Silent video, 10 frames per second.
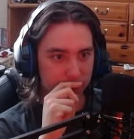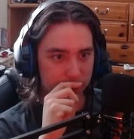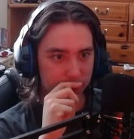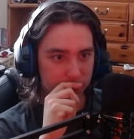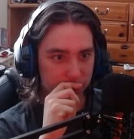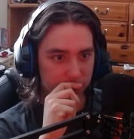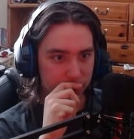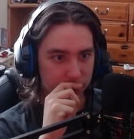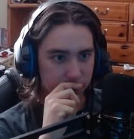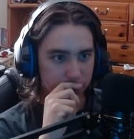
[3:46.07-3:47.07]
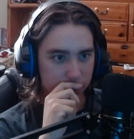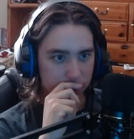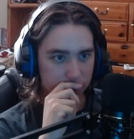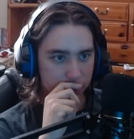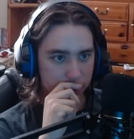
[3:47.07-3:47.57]

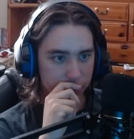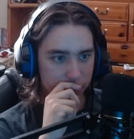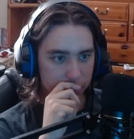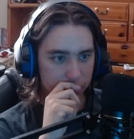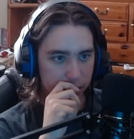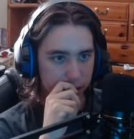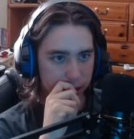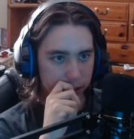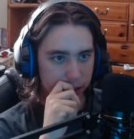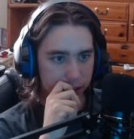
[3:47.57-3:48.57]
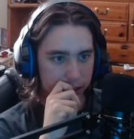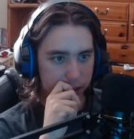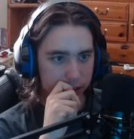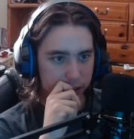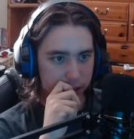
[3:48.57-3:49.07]

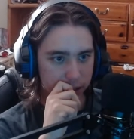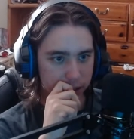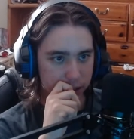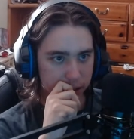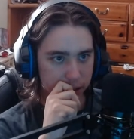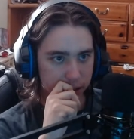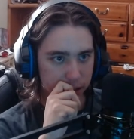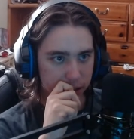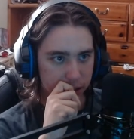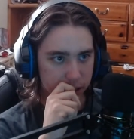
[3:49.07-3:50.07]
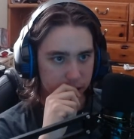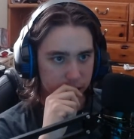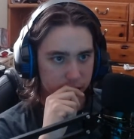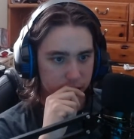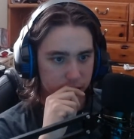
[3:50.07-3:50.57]

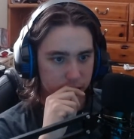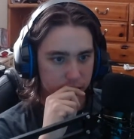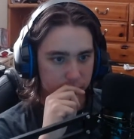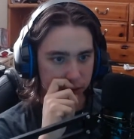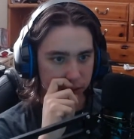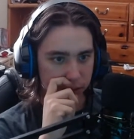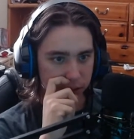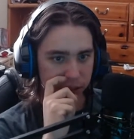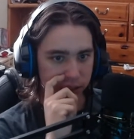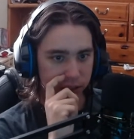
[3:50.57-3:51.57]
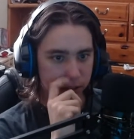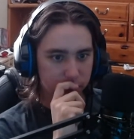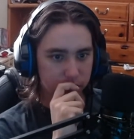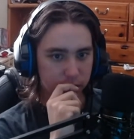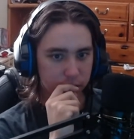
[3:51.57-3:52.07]

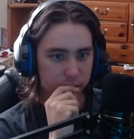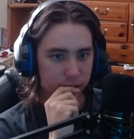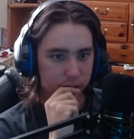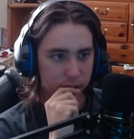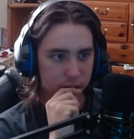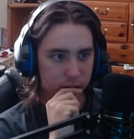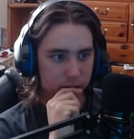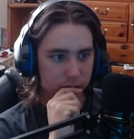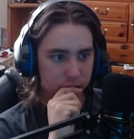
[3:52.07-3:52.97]
(no one is talking)